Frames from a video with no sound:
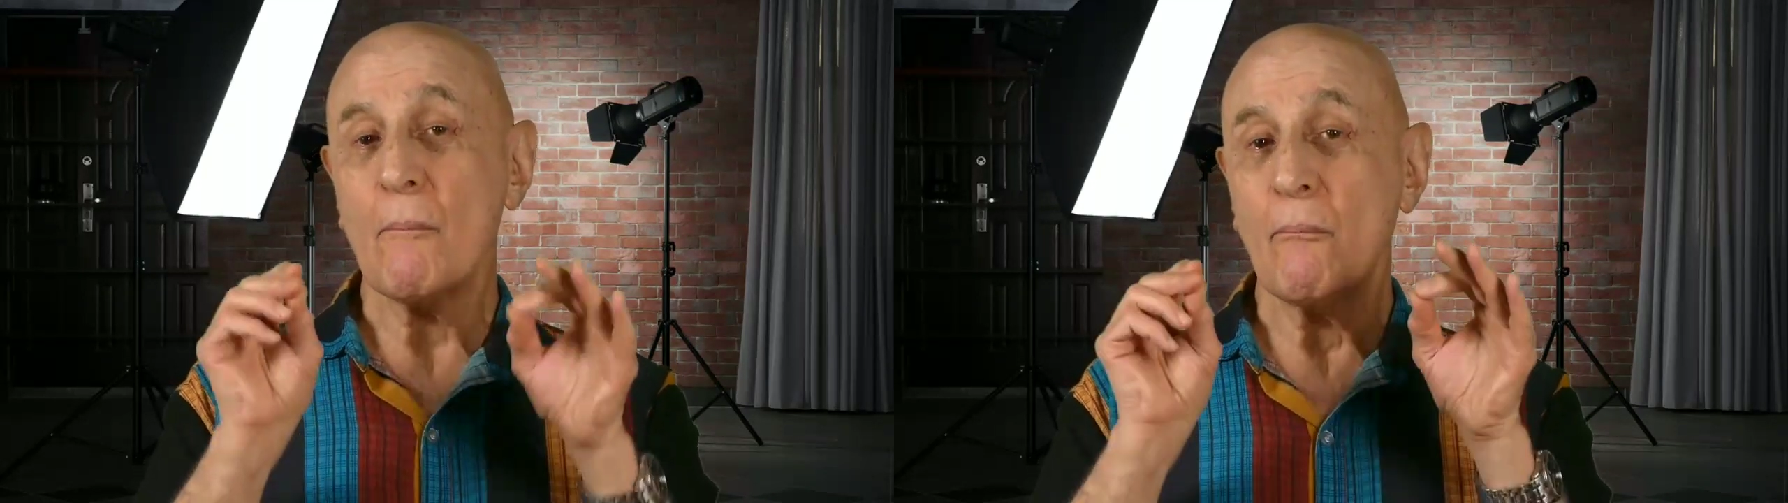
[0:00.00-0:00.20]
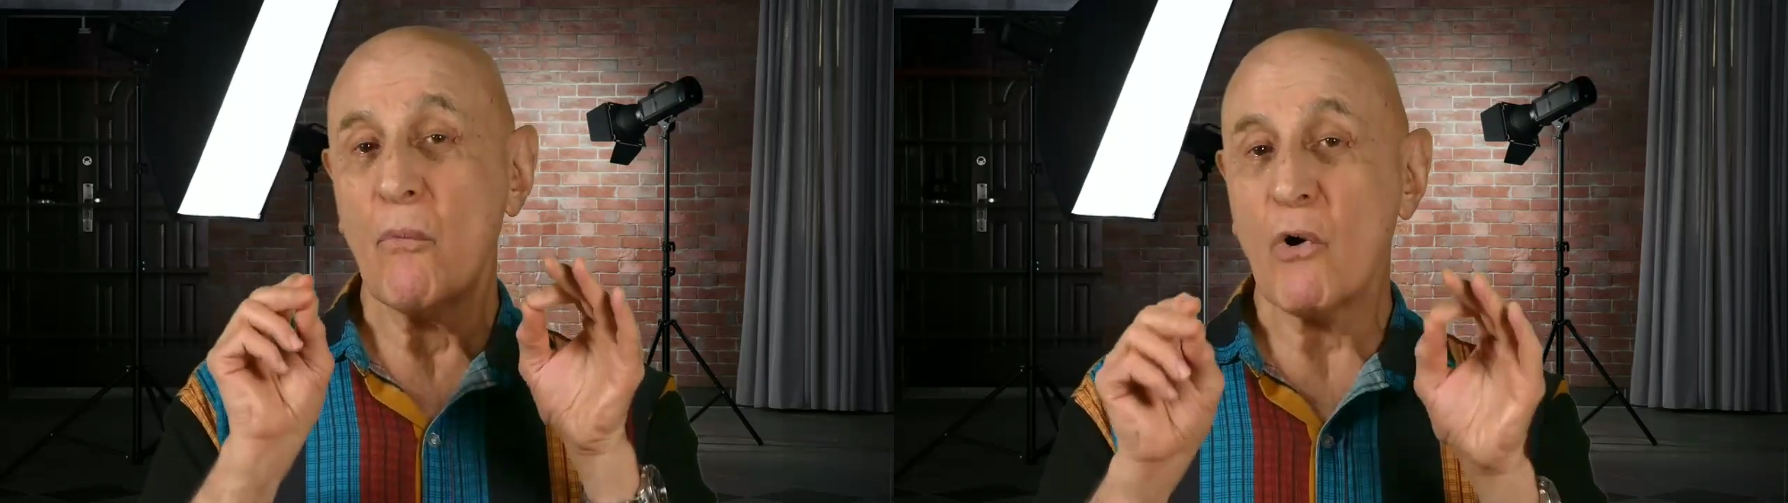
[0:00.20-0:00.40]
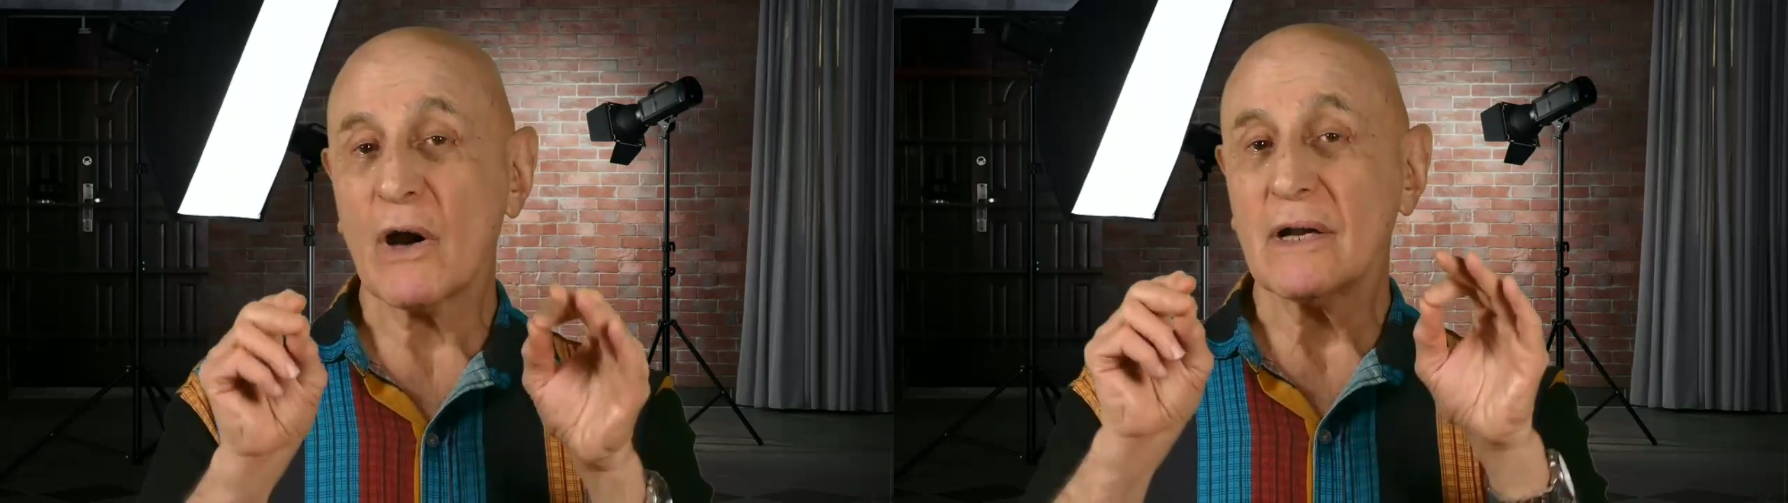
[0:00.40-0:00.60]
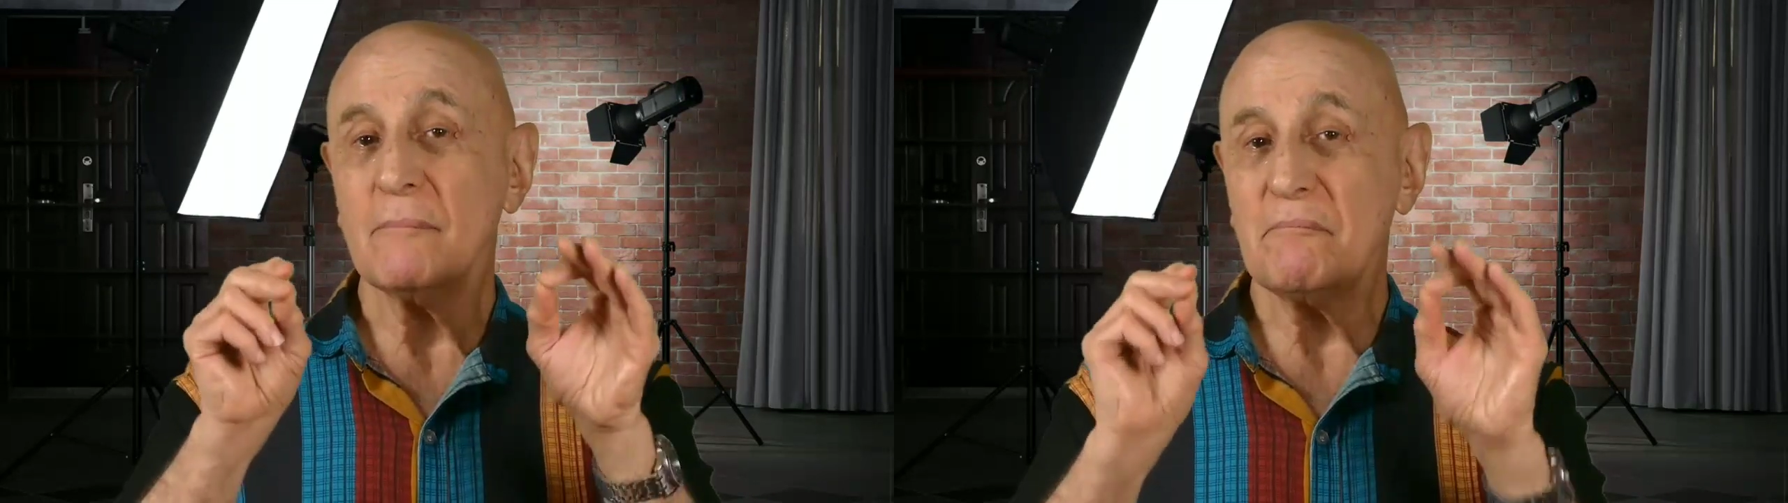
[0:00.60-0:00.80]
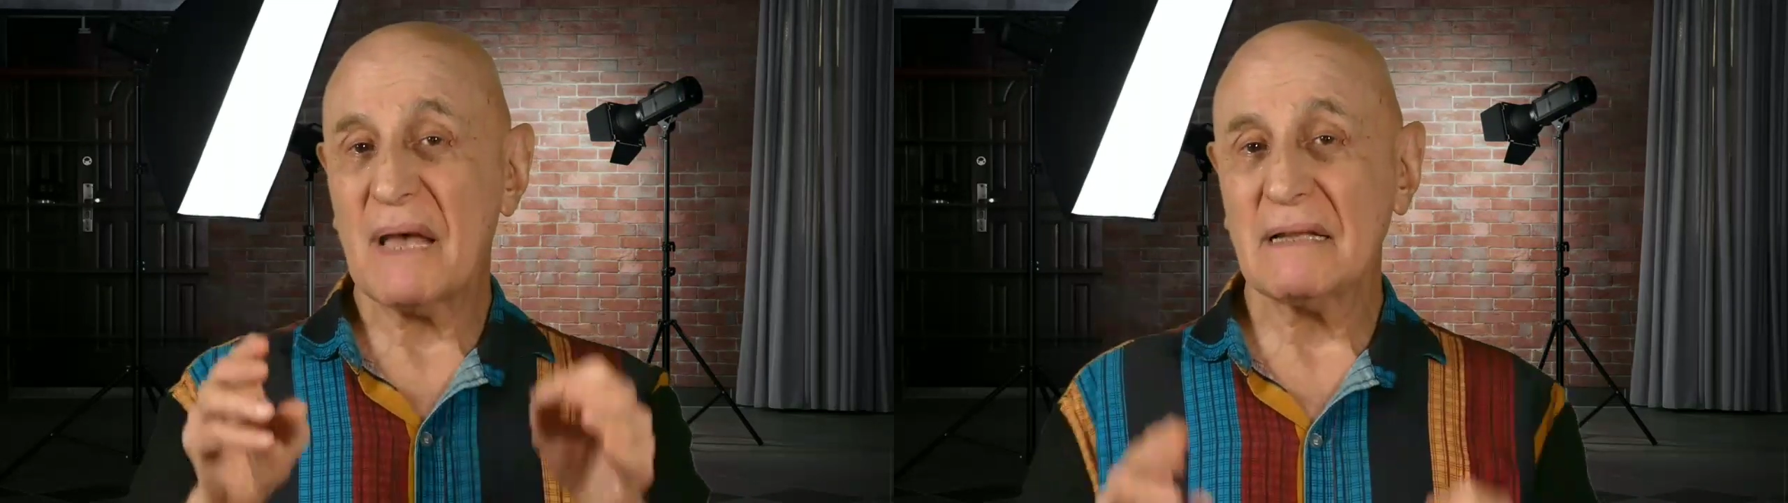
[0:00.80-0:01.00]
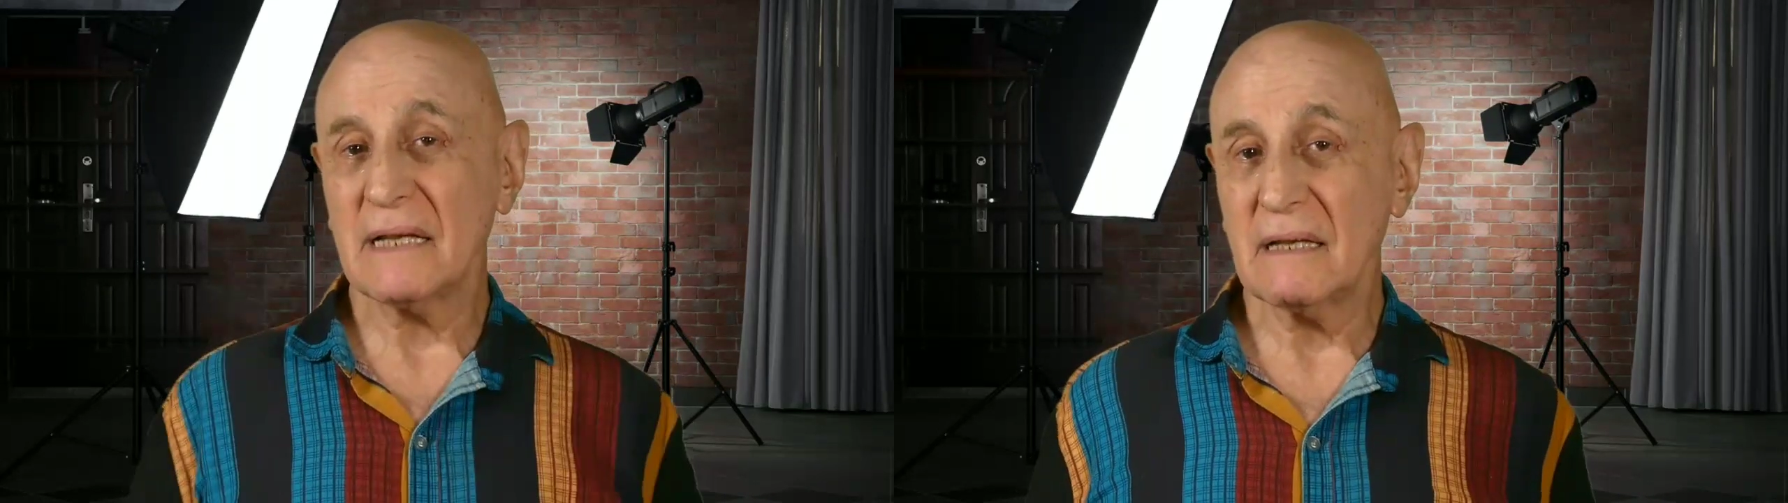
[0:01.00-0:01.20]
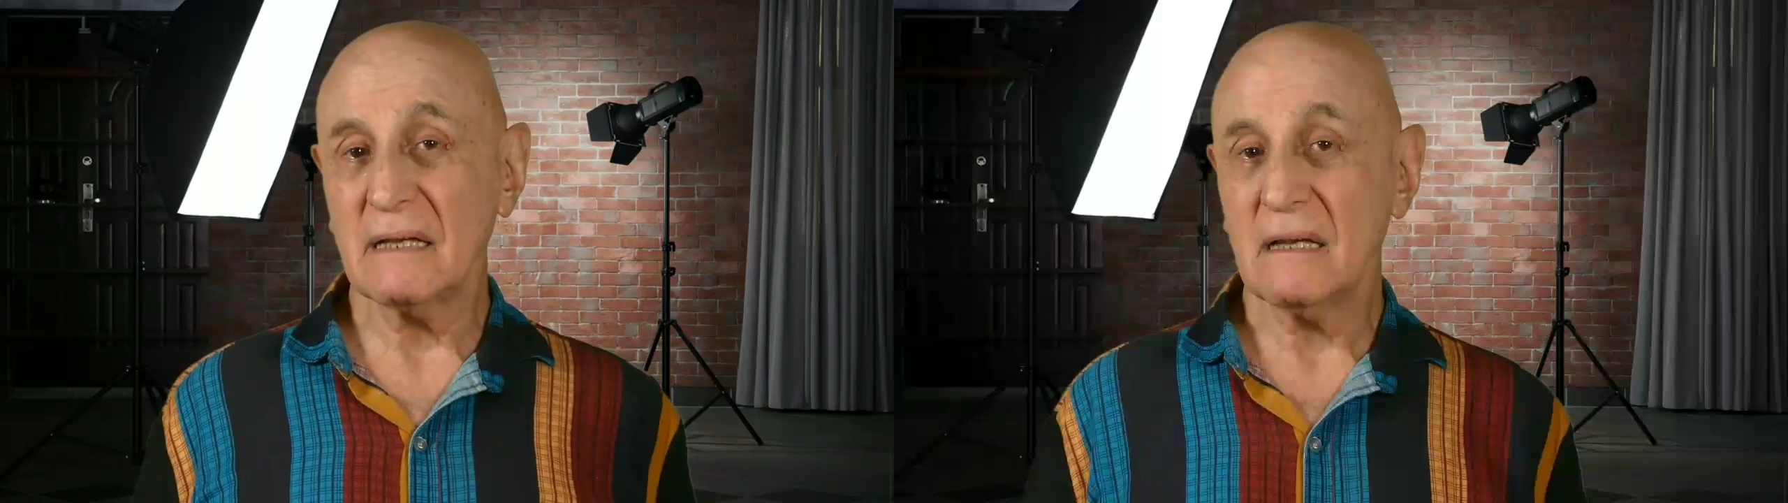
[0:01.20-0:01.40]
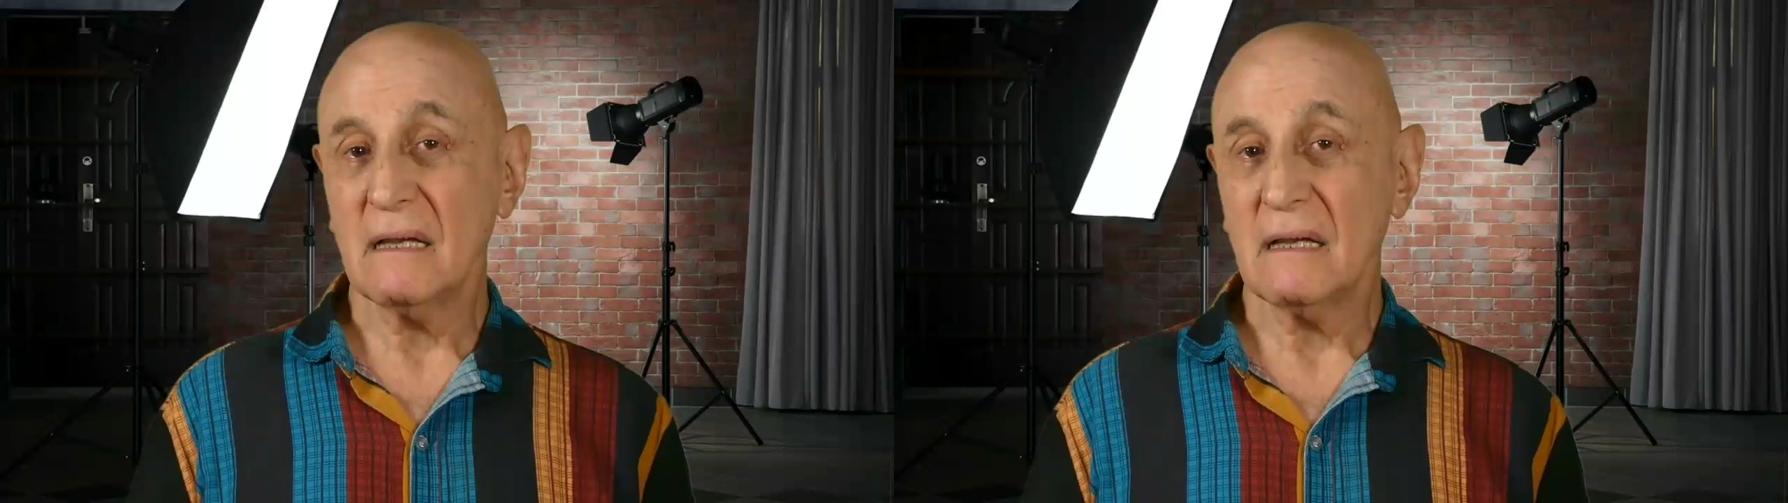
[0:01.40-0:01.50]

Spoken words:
more compelling